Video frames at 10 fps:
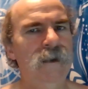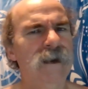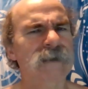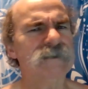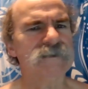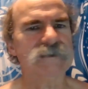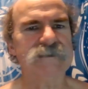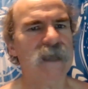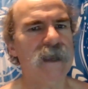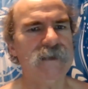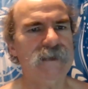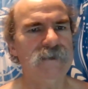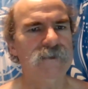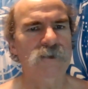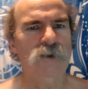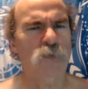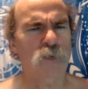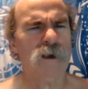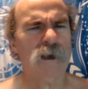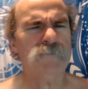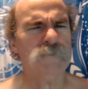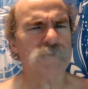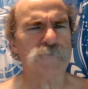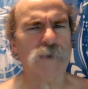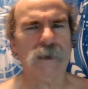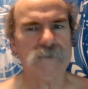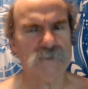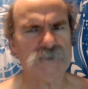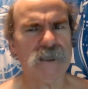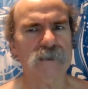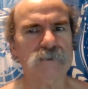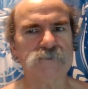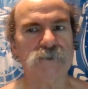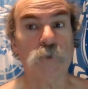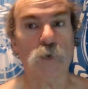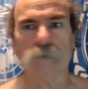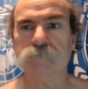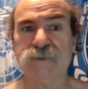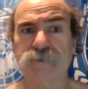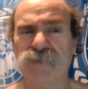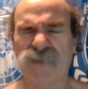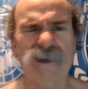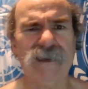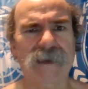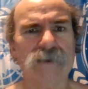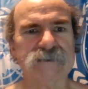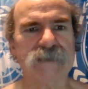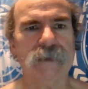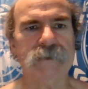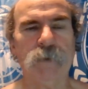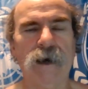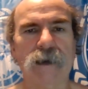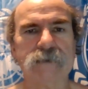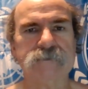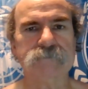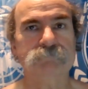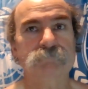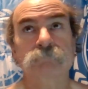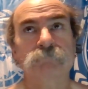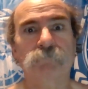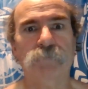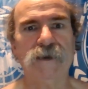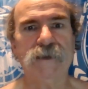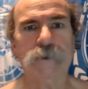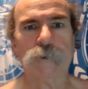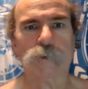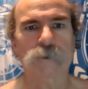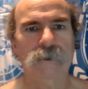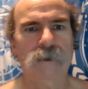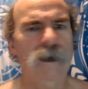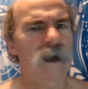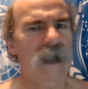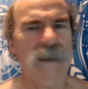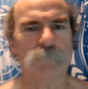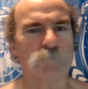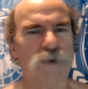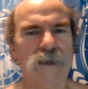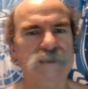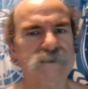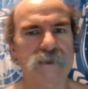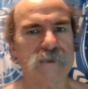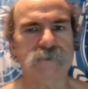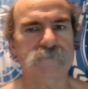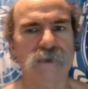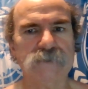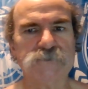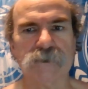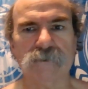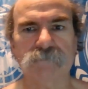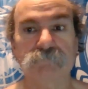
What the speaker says: As a society, we're often afraid to challenge the norms and think outside the box. But here, I embrace the unconventional.